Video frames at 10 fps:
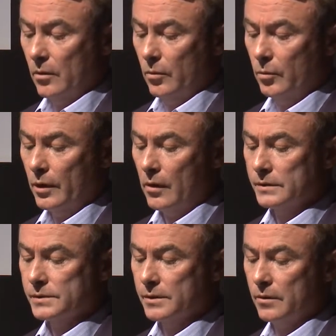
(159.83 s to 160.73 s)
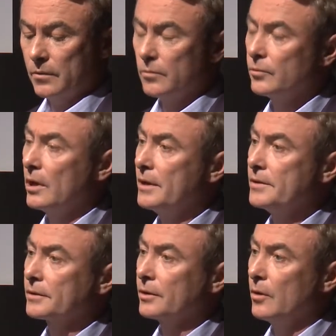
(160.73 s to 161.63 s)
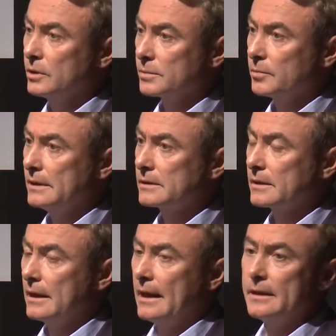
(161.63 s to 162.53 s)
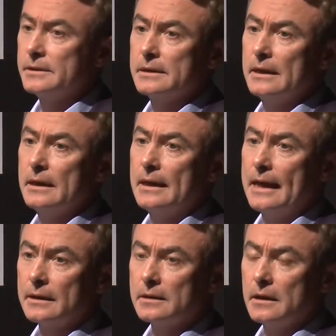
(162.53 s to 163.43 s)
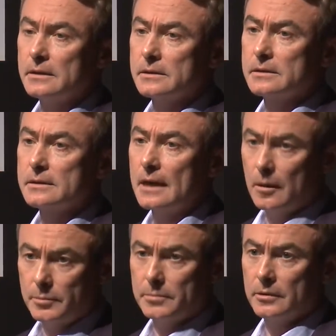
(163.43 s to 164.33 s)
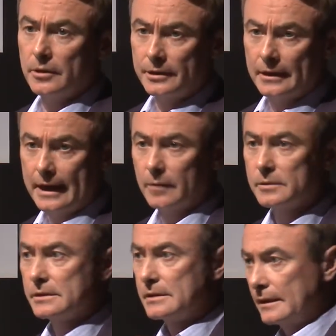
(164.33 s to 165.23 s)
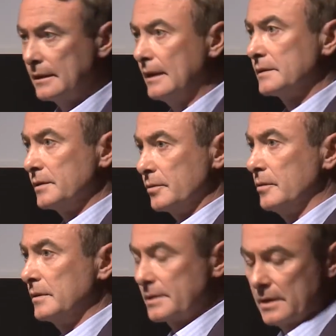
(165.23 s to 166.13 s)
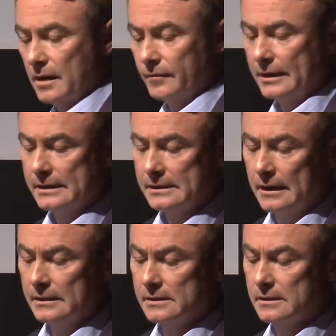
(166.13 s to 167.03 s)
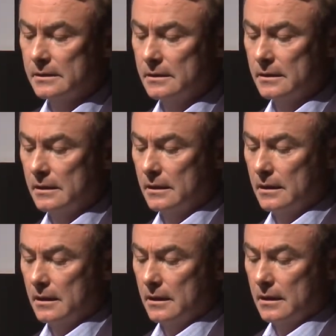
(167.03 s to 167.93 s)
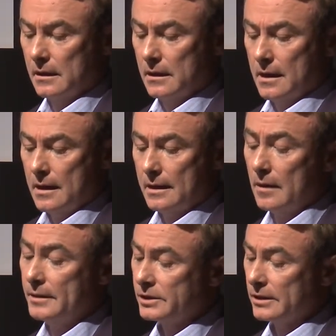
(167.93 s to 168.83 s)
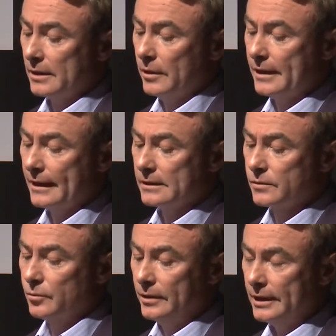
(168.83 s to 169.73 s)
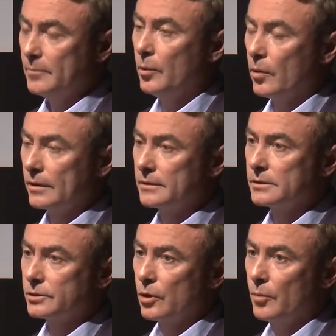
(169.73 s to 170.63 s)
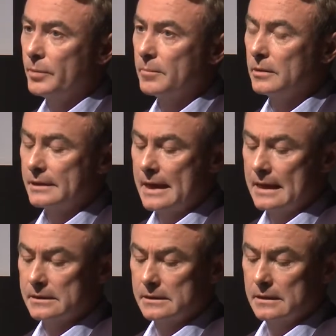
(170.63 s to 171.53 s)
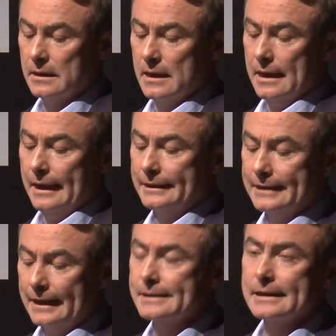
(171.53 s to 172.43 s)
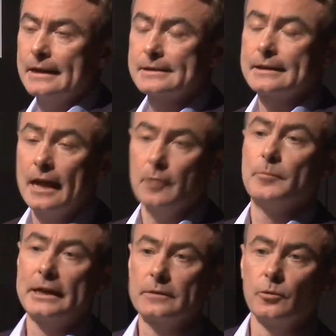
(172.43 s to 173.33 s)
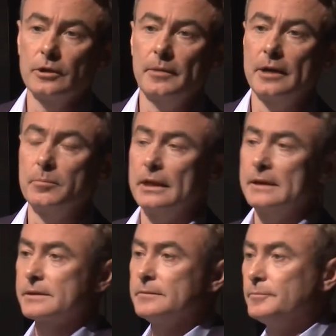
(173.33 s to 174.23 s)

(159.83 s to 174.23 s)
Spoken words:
We also run code sprints and hackathons to help people learn the languages, techniques, and tools of data science. Now, additionally, we think it's really important to show people that data science can help make the world a better place.